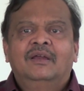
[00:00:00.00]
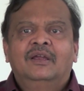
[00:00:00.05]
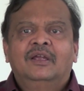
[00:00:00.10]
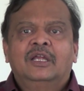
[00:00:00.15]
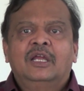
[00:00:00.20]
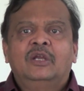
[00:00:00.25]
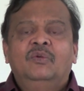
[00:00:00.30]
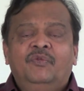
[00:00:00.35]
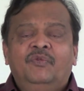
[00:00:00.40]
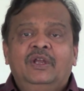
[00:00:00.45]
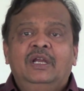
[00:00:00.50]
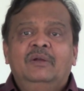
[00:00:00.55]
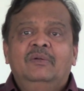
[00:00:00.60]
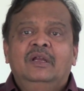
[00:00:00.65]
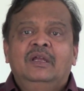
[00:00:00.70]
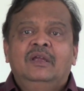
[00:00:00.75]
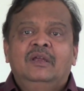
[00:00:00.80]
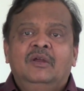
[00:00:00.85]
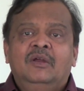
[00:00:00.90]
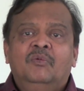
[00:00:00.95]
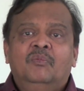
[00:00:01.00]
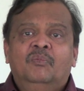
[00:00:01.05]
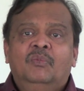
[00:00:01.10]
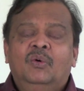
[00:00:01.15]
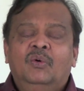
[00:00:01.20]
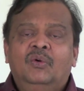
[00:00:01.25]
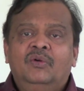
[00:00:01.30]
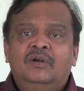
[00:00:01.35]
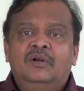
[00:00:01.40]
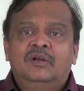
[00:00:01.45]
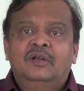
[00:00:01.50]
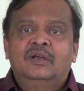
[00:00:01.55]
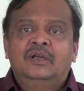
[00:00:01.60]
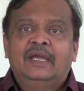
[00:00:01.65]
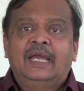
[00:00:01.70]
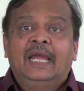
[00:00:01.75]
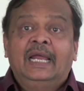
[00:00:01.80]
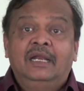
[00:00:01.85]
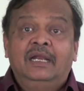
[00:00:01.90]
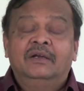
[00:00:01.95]
Can you feel more
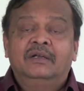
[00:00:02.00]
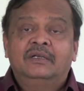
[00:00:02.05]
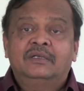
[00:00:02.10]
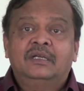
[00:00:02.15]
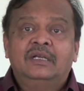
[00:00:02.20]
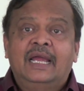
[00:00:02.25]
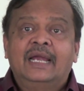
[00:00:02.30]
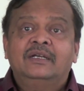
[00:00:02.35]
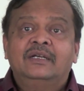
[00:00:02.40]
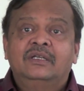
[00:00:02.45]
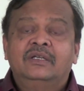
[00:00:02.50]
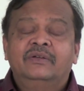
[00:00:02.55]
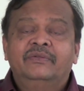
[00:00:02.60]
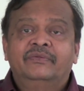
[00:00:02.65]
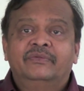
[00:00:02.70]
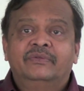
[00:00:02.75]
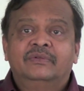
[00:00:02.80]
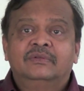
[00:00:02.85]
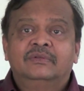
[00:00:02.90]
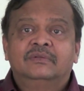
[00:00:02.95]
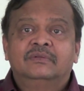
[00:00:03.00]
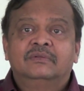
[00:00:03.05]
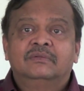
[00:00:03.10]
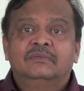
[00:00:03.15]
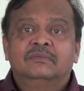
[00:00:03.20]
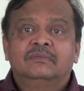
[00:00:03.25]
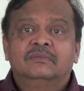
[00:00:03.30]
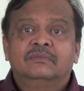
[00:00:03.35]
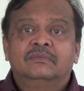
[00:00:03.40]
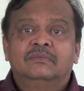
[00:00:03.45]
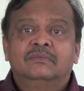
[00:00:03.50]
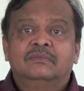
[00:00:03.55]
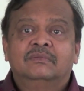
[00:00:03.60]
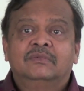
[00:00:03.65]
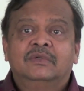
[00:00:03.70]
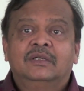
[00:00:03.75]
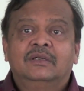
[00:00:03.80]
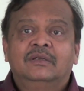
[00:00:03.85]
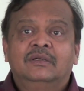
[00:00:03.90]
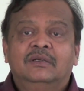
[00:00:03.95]
alert and active?
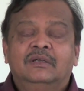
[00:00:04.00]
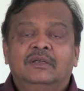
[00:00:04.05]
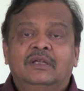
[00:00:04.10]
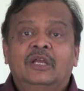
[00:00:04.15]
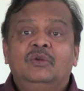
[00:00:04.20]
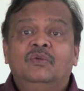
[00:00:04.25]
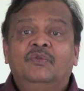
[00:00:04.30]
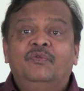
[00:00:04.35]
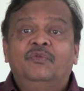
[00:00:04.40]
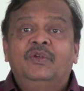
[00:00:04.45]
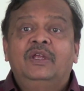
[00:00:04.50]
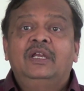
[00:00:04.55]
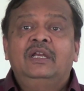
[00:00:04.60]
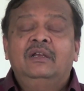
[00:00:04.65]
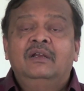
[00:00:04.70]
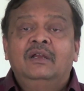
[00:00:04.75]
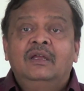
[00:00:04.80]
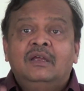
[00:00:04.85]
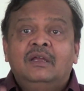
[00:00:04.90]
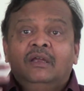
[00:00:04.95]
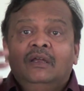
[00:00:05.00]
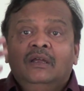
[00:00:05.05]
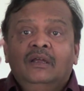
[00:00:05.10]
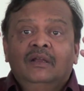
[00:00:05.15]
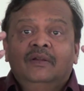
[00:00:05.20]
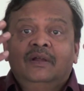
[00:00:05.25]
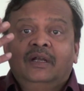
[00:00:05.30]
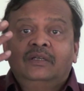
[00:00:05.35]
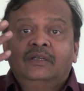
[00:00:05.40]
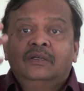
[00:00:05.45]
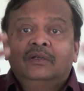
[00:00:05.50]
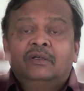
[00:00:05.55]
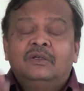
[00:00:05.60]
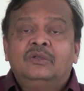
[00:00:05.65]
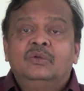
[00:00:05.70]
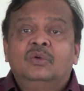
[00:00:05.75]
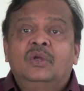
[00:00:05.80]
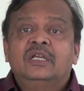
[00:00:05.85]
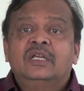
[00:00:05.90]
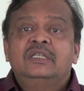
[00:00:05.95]
Can you feel that
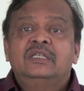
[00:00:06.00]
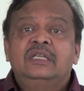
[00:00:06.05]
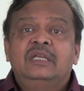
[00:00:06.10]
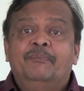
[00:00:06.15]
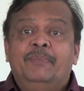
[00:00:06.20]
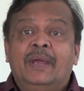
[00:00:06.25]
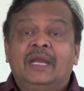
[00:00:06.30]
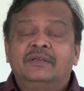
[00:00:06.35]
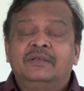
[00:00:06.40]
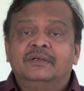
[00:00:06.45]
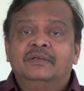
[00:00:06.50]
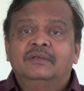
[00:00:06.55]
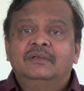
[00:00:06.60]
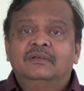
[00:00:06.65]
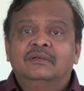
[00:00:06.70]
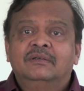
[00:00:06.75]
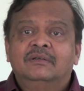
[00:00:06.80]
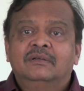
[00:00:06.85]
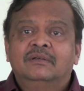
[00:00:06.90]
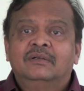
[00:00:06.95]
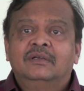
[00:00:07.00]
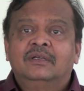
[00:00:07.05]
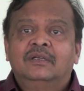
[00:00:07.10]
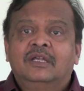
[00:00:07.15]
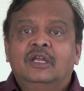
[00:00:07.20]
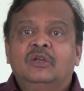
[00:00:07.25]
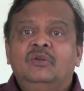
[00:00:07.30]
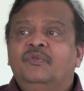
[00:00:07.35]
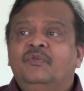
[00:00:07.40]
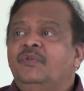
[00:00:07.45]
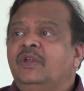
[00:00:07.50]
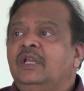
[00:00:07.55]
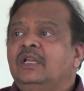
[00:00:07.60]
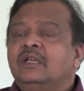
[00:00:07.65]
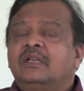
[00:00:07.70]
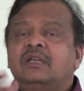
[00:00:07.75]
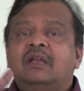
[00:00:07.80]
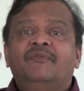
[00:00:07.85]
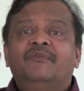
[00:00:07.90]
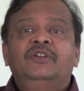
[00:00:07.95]
you can see better? Can you feel
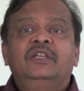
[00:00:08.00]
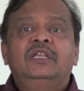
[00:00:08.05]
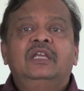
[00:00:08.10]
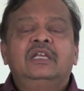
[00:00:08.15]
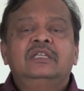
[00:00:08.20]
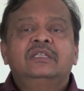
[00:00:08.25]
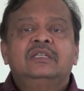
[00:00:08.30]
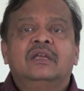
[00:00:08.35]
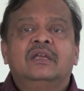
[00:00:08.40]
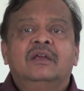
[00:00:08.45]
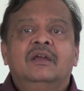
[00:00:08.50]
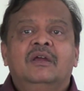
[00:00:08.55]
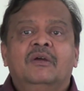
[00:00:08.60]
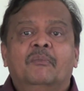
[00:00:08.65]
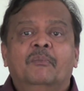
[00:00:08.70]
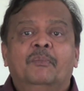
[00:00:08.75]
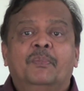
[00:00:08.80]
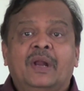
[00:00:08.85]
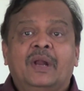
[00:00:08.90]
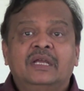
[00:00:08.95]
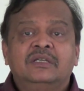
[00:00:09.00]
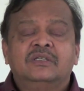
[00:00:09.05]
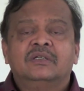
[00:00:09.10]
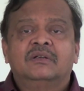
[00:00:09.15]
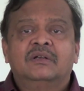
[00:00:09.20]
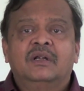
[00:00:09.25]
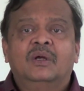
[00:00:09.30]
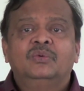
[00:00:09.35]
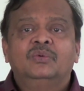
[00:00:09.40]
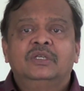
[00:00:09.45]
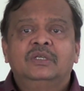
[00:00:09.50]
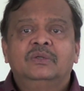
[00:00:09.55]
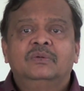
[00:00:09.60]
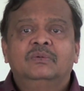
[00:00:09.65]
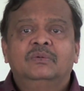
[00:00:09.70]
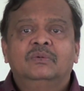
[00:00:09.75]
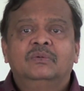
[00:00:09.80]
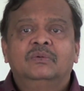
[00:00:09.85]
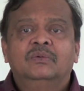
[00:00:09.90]
that everything is brighter around you?